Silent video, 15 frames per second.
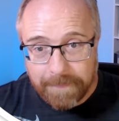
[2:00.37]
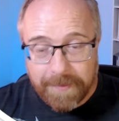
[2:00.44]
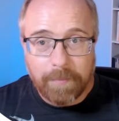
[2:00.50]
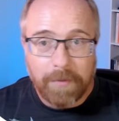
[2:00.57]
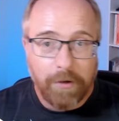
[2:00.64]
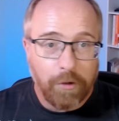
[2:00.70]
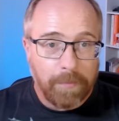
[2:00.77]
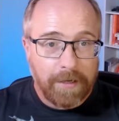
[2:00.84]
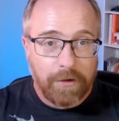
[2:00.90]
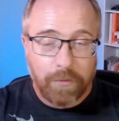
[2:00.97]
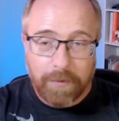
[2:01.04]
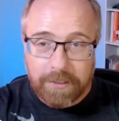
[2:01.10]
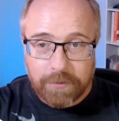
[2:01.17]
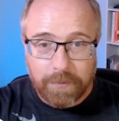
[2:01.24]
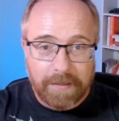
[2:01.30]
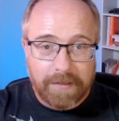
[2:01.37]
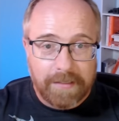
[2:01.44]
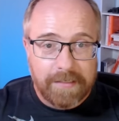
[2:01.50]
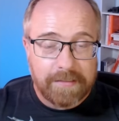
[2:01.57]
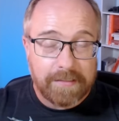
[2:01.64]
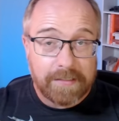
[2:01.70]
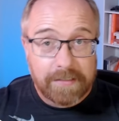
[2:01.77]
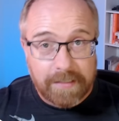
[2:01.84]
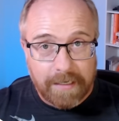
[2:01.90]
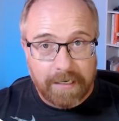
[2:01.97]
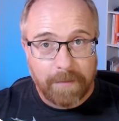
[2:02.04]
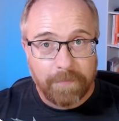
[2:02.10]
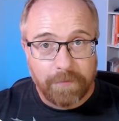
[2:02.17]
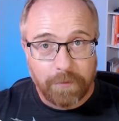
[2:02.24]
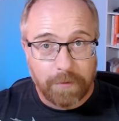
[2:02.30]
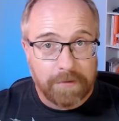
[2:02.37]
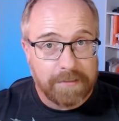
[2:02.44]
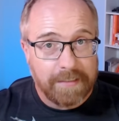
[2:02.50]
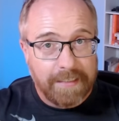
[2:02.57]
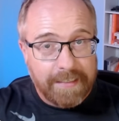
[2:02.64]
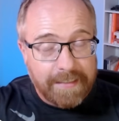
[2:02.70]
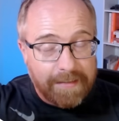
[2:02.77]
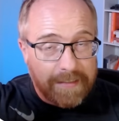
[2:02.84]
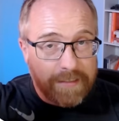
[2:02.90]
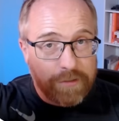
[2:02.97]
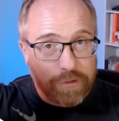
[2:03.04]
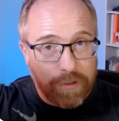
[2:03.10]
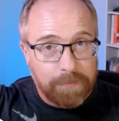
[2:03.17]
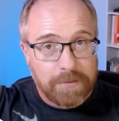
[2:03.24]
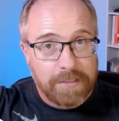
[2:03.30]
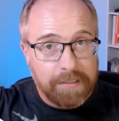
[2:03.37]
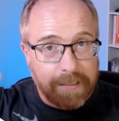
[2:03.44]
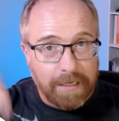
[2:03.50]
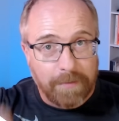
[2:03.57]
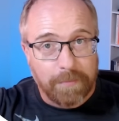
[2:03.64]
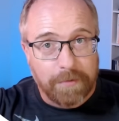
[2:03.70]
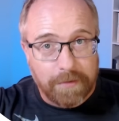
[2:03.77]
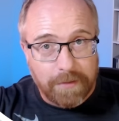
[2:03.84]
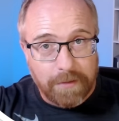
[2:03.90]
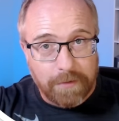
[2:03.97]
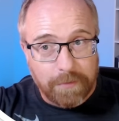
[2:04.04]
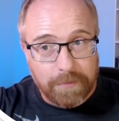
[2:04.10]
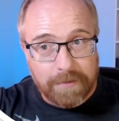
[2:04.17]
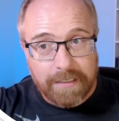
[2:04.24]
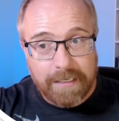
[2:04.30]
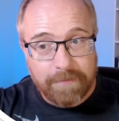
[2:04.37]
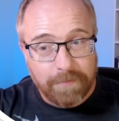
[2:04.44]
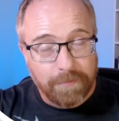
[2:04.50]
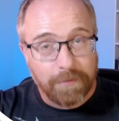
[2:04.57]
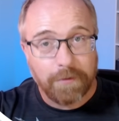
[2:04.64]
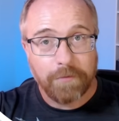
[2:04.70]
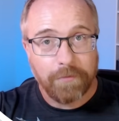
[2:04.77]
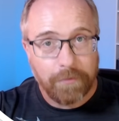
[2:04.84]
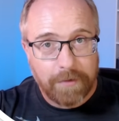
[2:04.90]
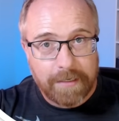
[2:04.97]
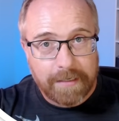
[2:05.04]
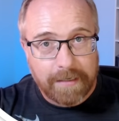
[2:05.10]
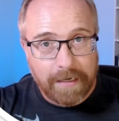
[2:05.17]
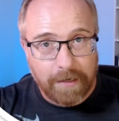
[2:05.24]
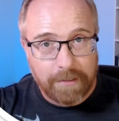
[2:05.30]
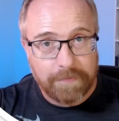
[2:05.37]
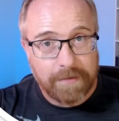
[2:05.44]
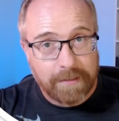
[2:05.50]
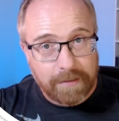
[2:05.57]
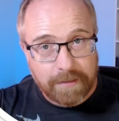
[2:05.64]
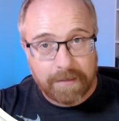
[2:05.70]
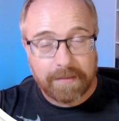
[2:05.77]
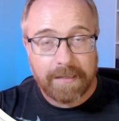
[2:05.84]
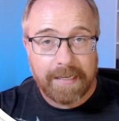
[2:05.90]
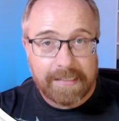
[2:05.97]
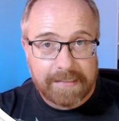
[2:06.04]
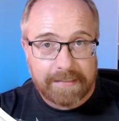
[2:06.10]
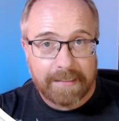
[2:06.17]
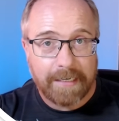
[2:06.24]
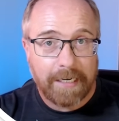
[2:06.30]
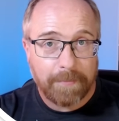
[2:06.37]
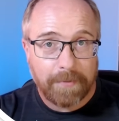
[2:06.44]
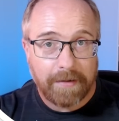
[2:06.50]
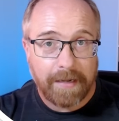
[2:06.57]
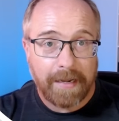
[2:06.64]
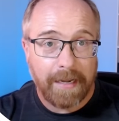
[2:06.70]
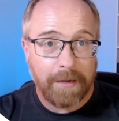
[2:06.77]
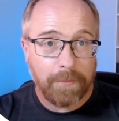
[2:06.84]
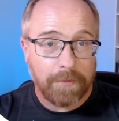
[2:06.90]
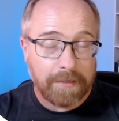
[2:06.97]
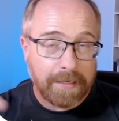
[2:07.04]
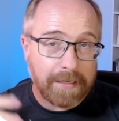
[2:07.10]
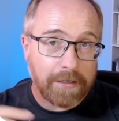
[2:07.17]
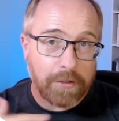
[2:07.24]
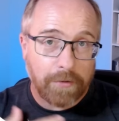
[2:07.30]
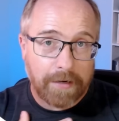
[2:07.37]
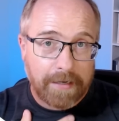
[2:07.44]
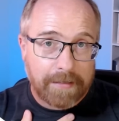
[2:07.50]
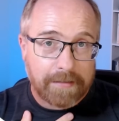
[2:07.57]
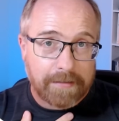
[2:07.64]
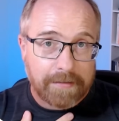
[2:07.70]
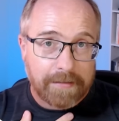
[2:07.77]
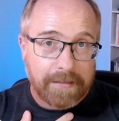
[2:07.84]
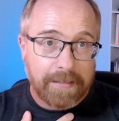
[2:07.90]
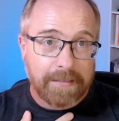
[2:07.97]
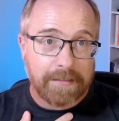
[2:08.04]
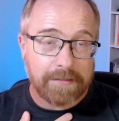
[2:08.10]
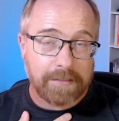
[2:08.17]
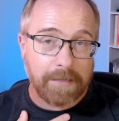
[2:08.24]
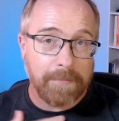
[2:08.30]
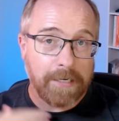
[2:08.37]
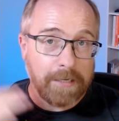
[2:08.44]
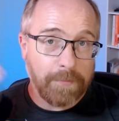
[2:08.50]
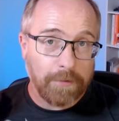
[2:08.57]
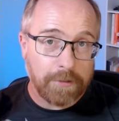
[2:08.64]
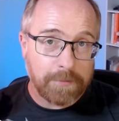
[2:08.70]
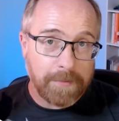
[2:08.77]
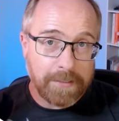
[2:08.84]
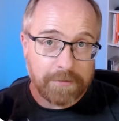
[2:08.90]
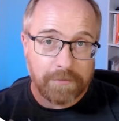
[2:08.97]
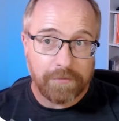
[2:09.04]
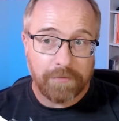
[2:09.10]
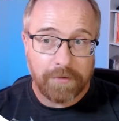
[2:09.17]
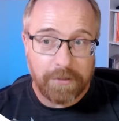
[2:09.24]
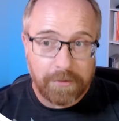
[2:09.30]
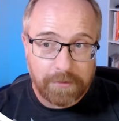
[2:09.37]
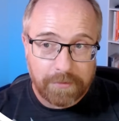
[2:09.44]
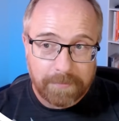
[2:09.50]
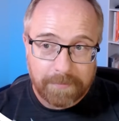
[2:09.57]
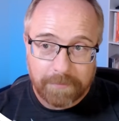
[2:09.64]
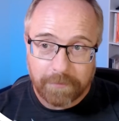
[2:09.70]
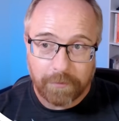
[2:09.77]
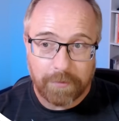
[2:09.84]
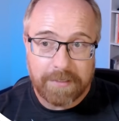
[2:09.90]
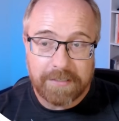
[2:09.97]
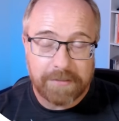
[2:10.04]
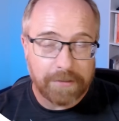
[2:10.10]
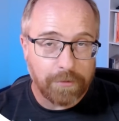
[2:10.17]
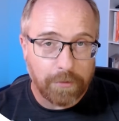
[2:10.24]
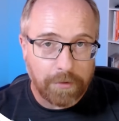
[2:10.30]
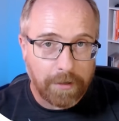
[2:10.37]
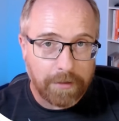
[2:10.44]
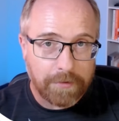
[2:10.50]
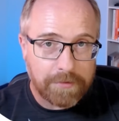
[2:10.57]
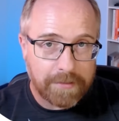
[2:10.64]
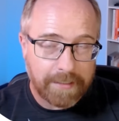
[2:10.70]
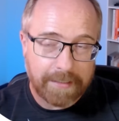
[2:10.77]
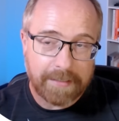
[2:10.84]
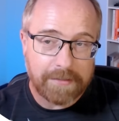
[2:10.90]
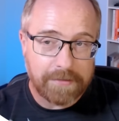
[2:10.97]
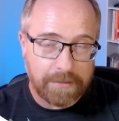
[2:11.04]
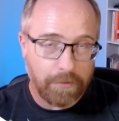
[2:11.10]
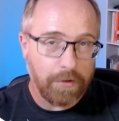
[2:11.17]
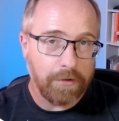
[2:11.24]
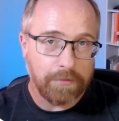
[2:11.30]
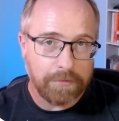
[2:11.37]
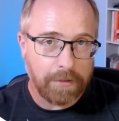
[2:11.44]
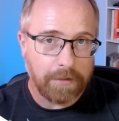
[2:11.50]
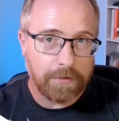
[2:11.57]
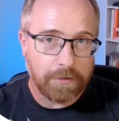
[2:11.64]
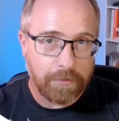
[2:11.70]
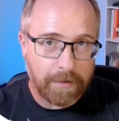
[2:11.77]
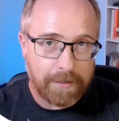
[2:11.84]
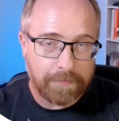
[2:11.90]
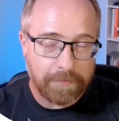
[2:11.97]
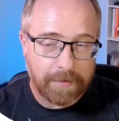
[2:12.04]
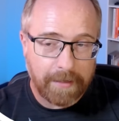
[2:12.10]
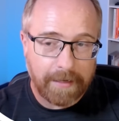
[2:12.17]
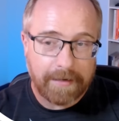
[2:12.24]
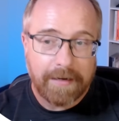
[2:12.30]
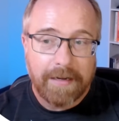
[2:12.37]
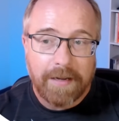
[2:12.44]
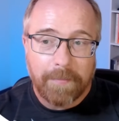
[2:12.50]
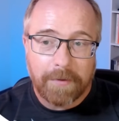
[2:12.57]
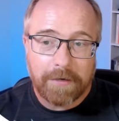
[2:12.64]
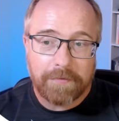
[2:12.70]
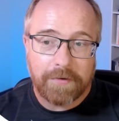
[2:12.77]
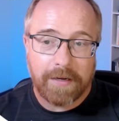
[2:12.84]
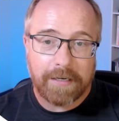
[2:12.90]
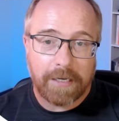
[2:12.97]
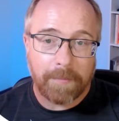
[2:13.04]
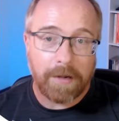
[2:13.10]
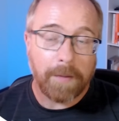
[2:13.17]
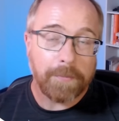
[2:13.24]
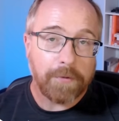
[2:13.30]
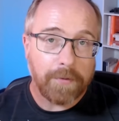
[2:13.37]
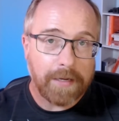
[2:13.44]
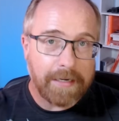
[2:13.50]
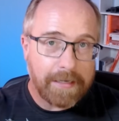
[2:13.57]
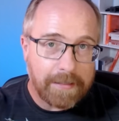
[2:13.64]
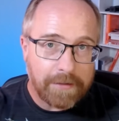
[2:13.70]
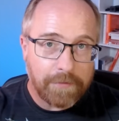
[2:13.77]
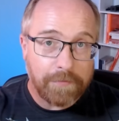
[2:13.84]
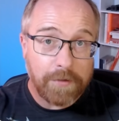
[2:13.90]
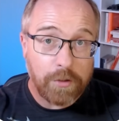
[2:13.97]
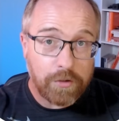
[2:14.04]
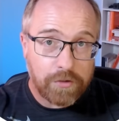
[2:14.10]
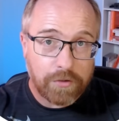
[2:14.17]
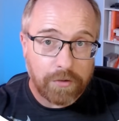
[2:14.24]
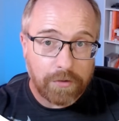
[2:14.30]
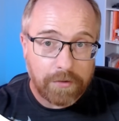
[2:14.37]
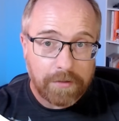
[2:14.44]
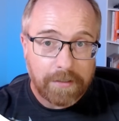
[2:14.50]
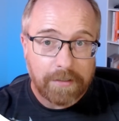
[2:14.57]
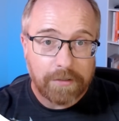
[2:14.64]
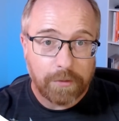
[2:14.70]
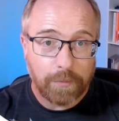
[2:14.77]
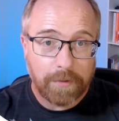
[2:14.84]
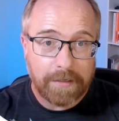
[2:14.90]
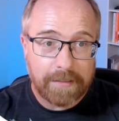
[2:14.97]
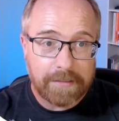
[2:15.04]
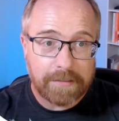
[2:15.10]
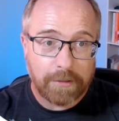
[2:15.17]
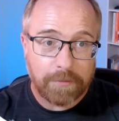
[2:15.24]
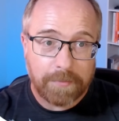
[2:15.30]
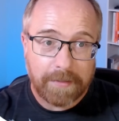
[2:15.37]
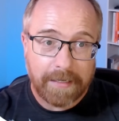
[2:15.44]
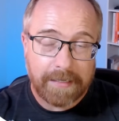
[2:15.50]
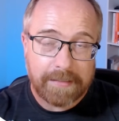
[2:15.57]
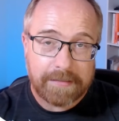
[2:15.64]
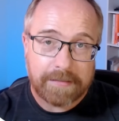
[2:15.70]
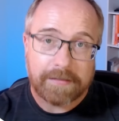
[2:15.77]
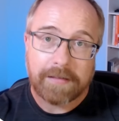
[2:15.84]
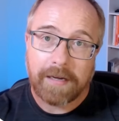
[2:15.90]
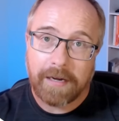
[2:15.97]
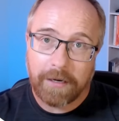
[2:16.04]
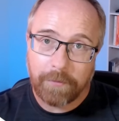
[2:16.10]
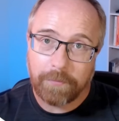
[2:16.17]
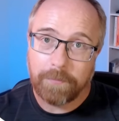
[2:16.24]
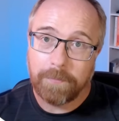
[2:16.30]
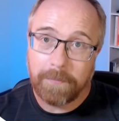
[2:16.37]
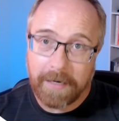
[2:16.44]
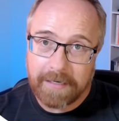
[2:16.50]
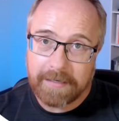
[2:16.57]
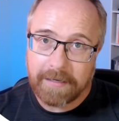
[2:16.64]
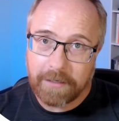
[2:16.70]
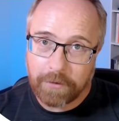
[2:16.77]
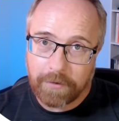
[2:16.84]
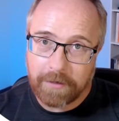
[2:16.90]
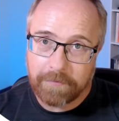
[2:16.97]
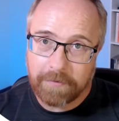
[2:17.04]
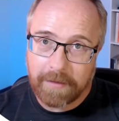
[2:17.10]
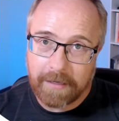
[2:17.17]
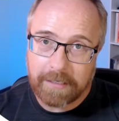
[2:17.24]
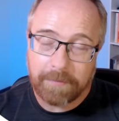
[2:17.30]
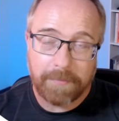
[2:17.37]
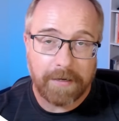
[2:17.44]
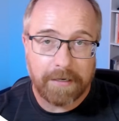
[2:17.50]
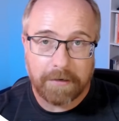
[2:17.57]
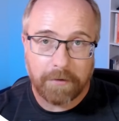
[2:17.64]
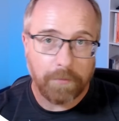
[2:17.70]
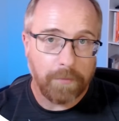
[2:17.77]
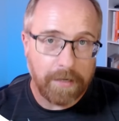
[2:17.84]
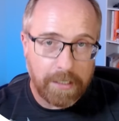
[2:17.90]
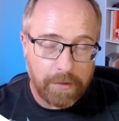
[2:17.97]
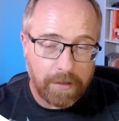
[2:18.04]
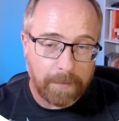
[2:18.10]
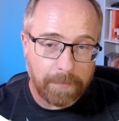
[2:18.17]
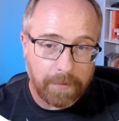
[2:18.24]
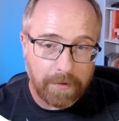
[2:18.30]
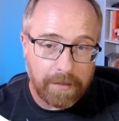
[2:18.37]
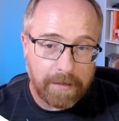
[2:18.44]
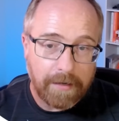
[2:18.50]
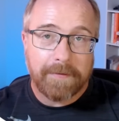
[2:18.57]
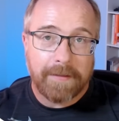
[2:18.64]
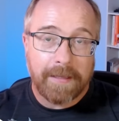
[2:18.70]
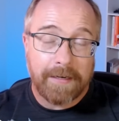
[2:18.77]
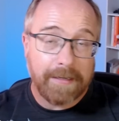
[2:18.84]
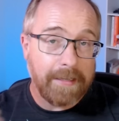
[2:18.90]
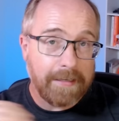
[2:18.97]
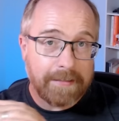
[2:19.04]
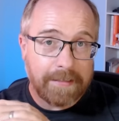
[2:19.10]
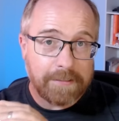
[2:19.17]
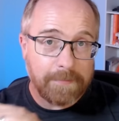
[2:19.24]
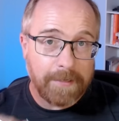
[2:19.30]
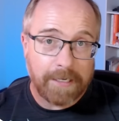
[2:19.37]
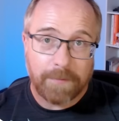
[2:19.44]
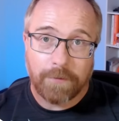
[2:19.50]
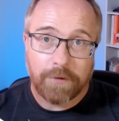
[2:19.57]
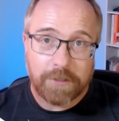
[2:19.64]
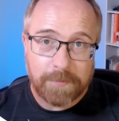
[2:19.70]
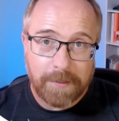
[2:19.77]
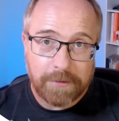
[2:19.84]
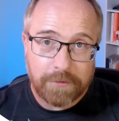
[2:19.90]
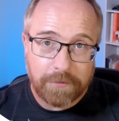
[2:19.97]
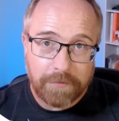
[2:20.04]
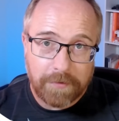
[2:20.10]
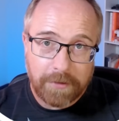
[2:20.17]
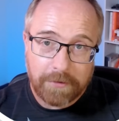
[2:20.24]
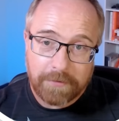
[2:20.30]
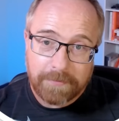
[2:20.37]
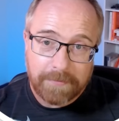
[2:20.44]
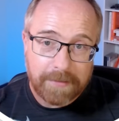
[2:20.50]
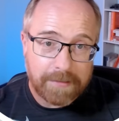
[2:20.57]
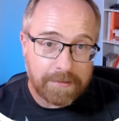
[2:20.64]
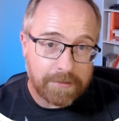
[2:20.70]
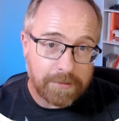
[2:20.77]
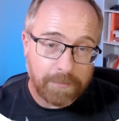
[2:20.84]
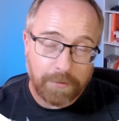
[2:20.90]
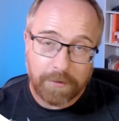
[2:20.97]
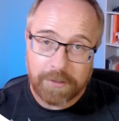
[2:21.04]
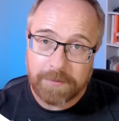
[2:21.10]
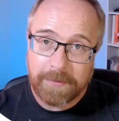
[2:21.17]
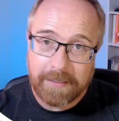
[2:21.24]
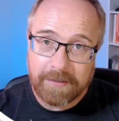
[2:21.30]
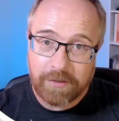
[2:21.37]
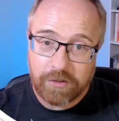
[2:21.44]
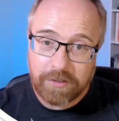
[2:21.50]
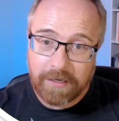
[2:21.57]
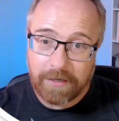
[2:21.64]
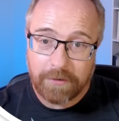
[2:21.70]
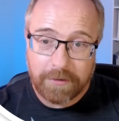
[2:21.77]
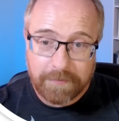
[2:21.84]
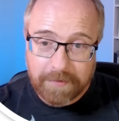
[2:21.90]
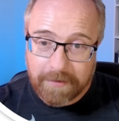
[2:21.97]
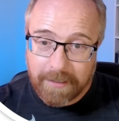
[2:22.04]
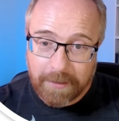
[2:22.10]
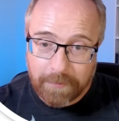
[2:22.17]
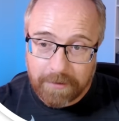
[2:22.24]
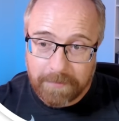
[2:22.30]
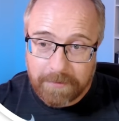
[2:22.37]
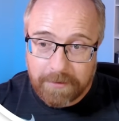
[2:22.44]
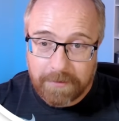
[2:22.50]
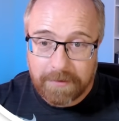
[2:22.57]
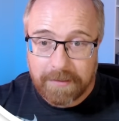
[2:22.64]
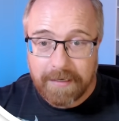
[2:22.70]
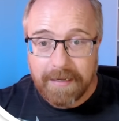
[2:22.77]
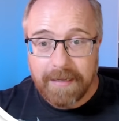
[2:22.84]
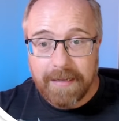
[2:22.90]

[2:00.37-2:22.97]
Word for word: But no matter which these you sign up for, there's a link in the description down below. Even for the free account, if you click on that and sign up, I will get a credit. It does not make it more expensive for you, free zero dollars, and I get a zero dollar credit for that. But if you end up upgrading in the future to one of these other plans, I might get a credit for that depending on when you upgrade. And again, doesn't make it more expensive for you. It just supports me in this channel if you like what I'm doing.